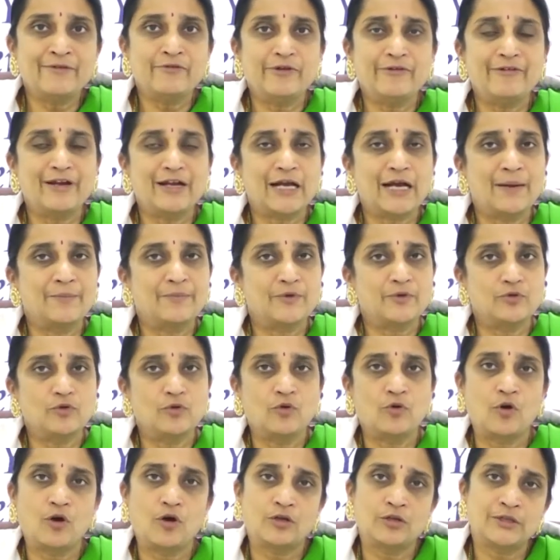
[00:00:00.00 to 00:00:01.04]
We will come to know
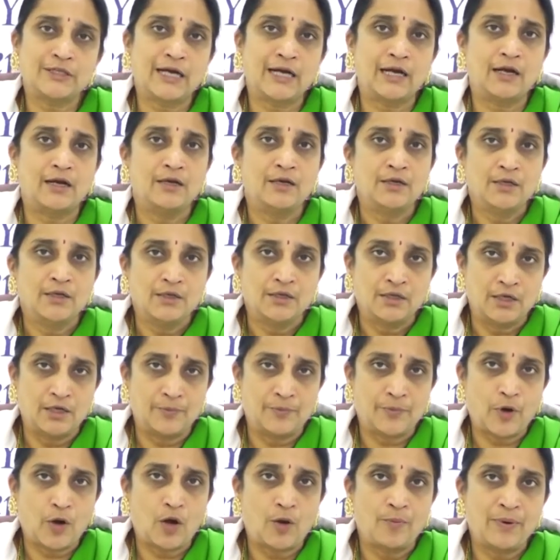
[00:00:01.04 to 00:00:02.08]
all the
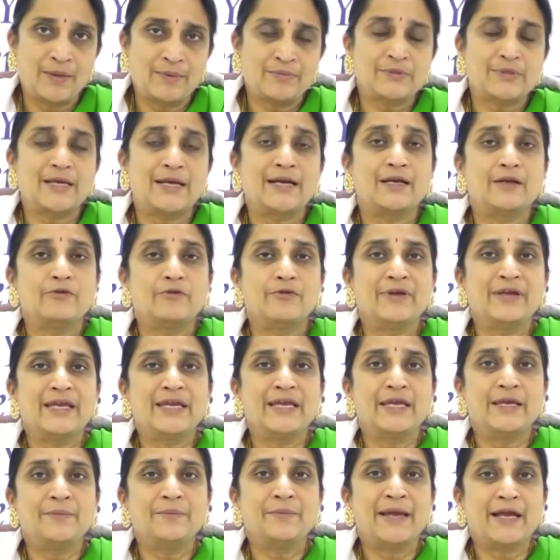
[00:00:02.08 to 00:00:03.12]
problems, and
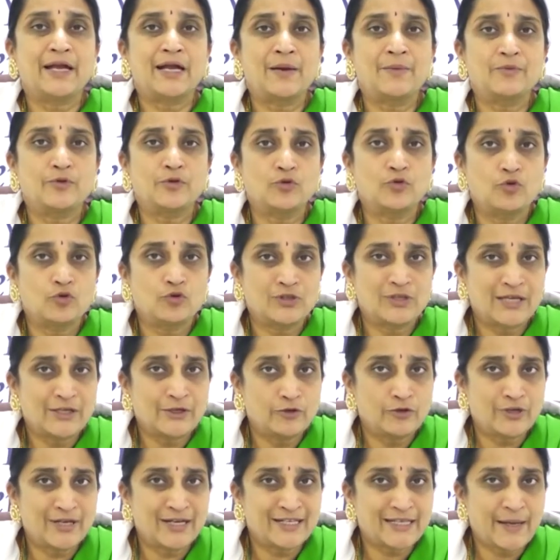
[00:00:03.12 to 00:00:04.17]
we may come to know the
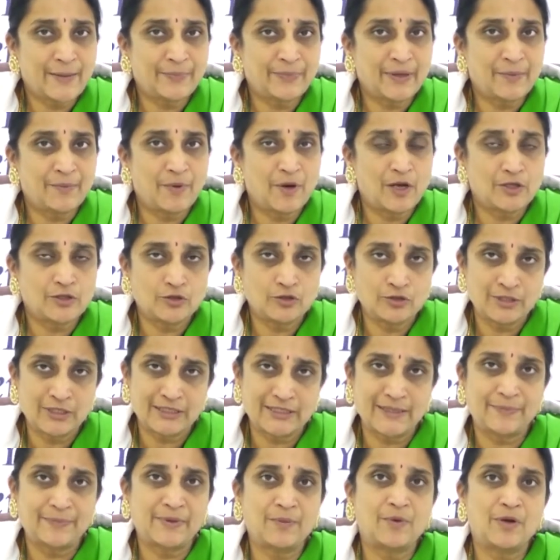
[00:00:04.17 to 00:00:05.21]
uterine septum also. The
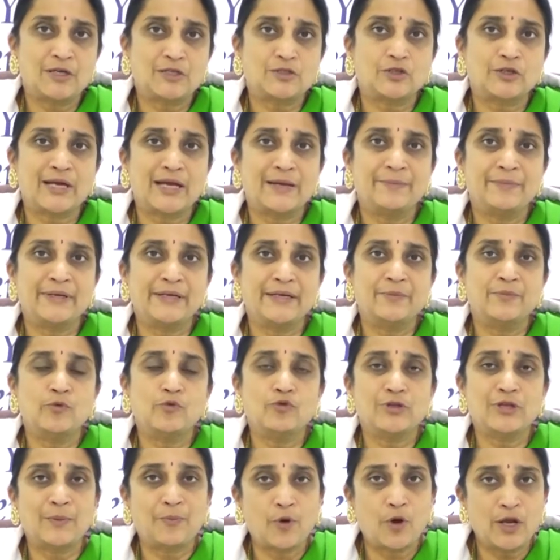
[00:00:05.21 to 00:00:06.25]
septum also can be
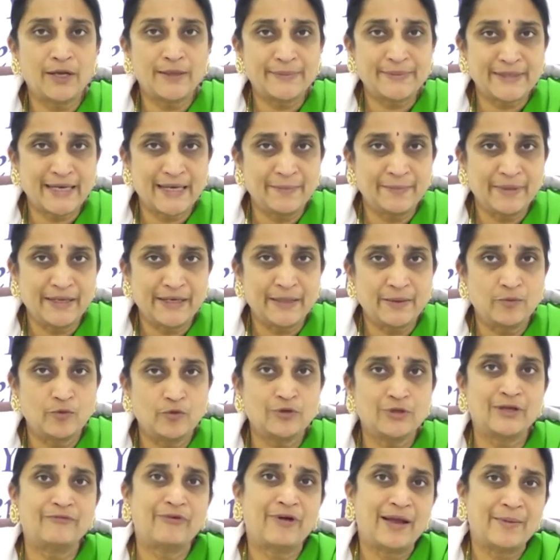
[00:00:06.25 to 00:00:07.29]
removed, the polyps can be
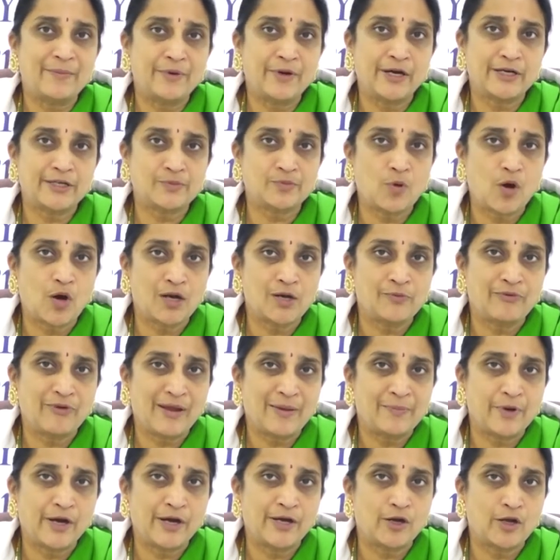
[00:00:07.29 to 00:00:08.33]
removed, the fibroid, small
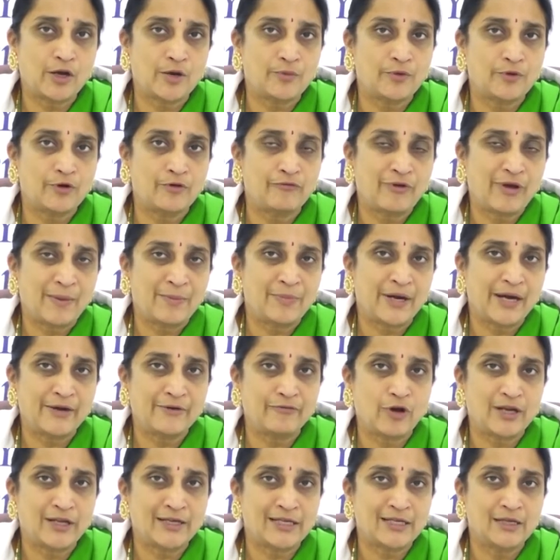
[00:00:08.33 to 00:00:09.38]
fibroid or fibroid
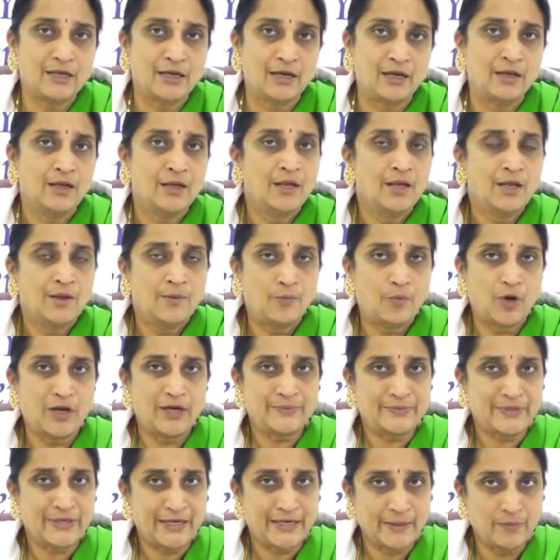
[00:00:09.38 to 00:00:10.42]

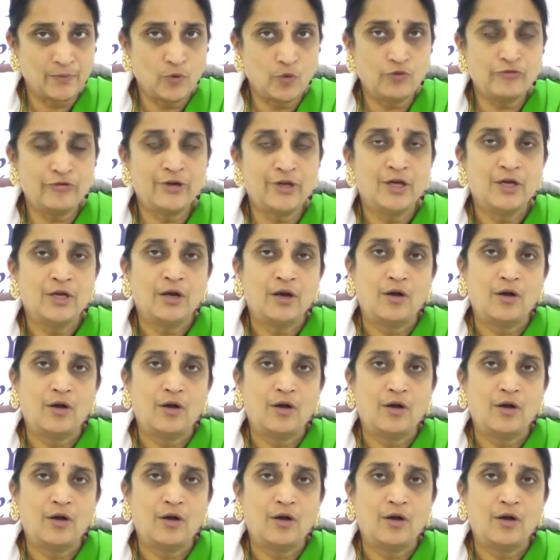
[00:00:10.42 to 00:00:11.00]
polyps are removed.